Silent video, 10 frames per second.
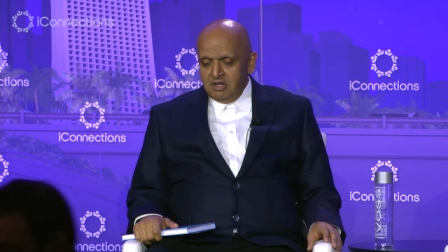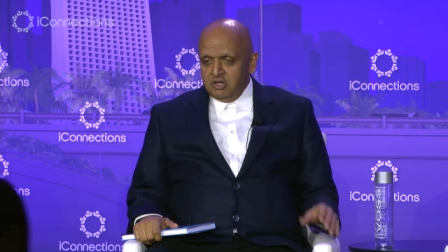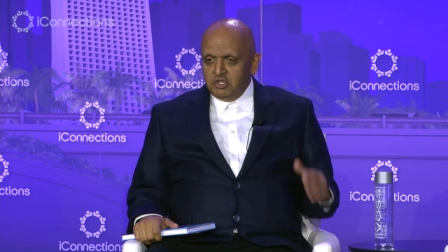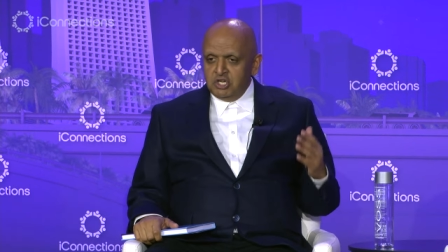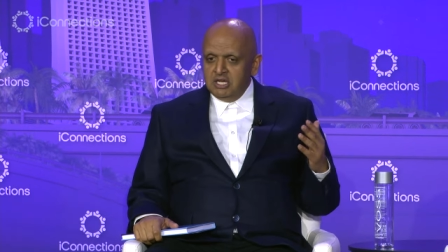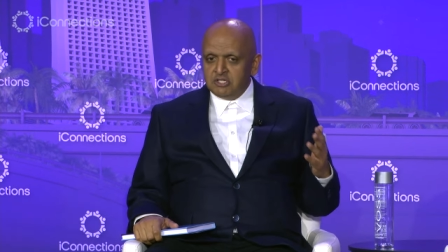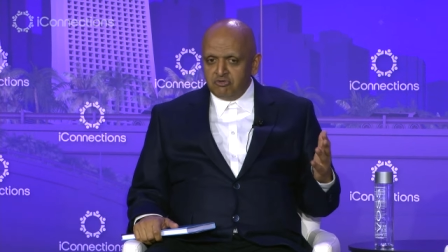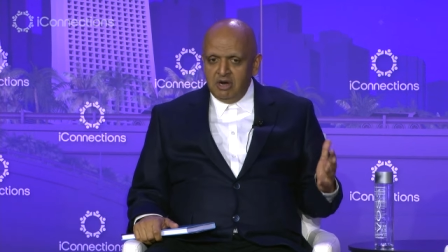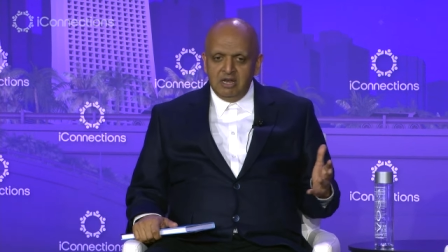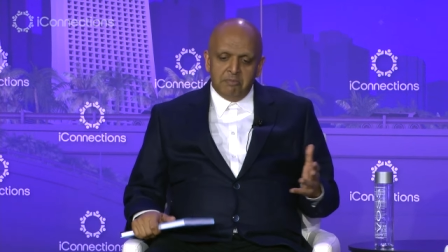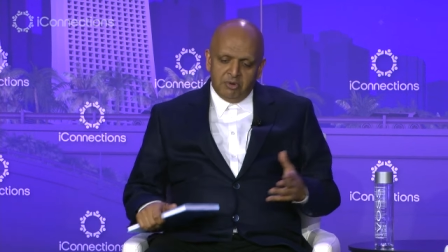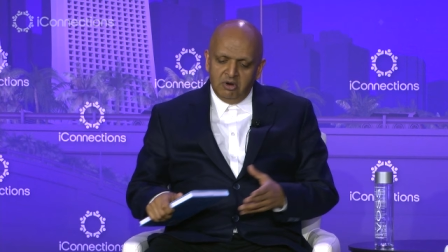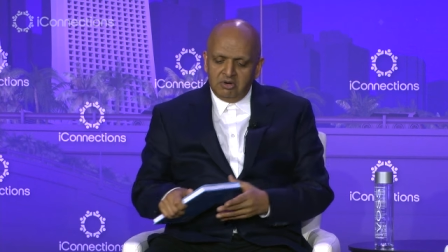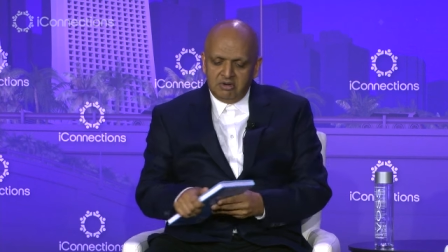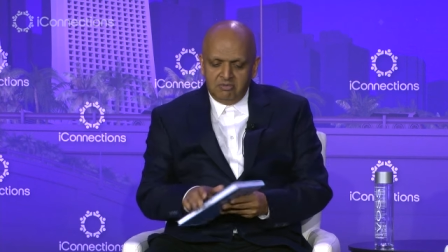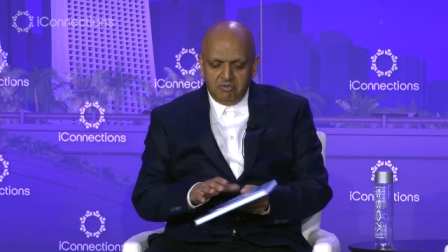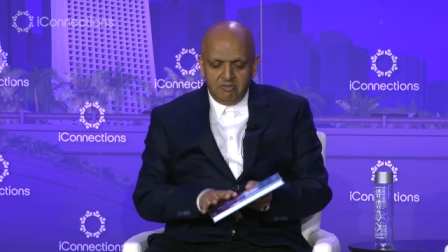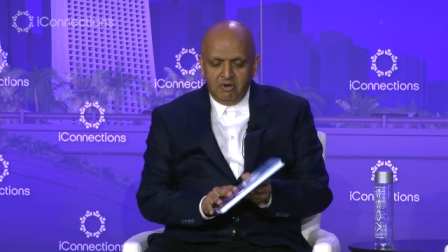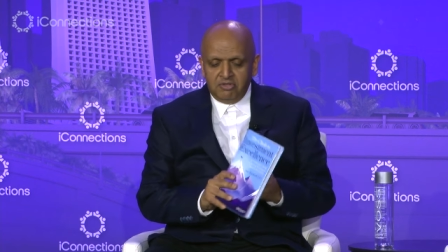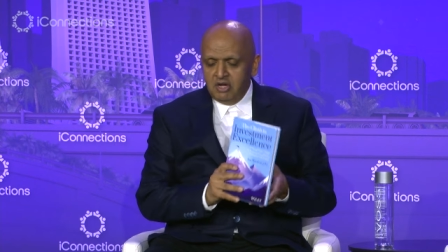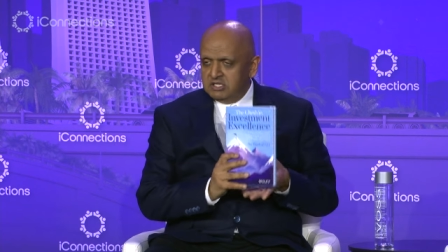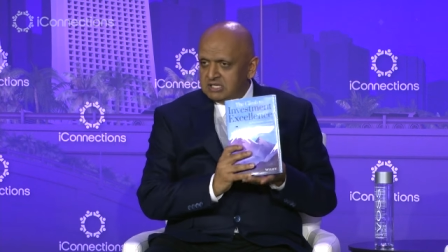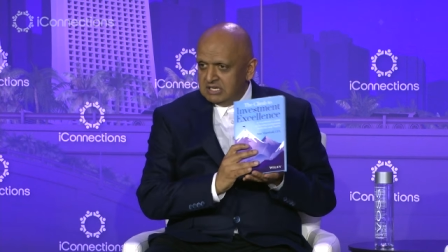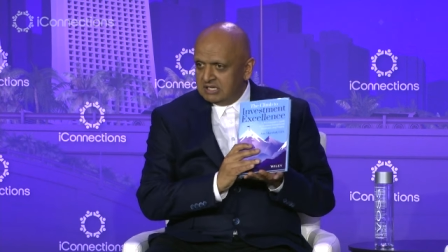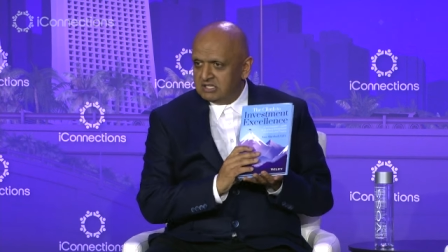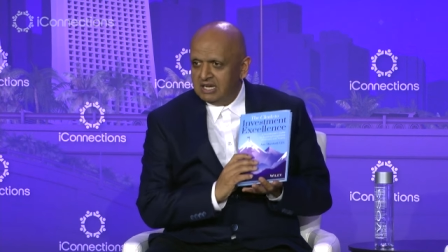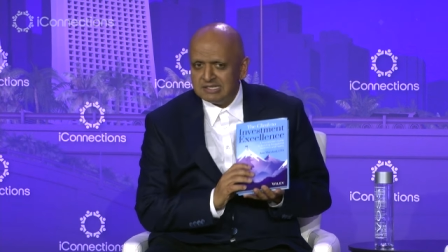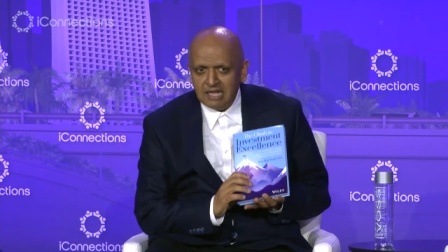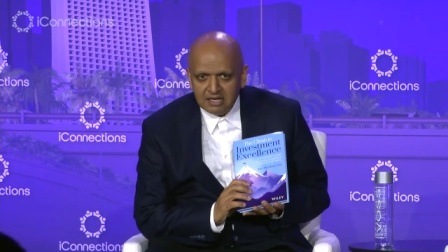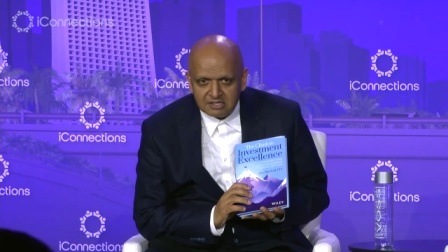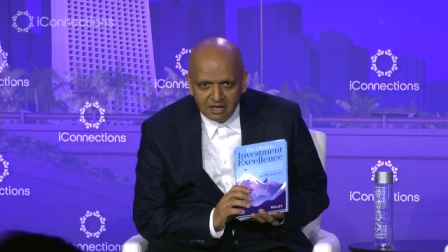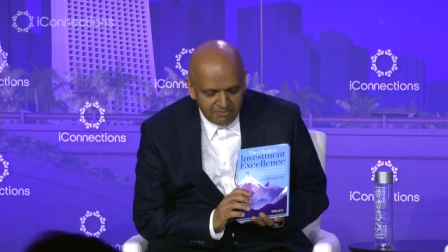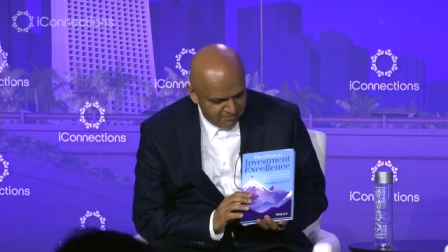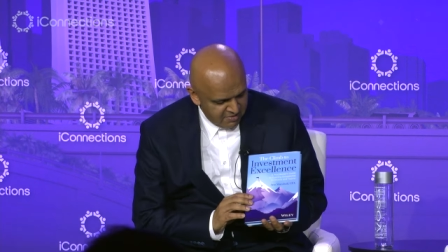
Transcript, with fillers: She has written a book 36 years later,